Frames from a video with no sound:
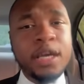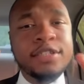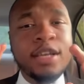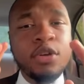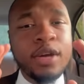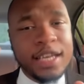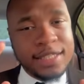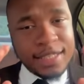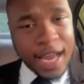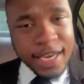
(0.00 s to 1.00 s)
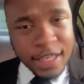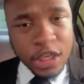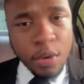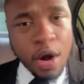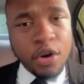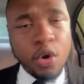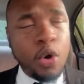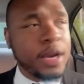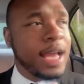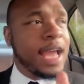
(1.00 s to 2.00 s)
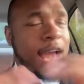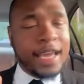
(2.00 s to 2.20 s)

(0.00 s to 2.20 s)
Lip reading: because now you can scan the QR code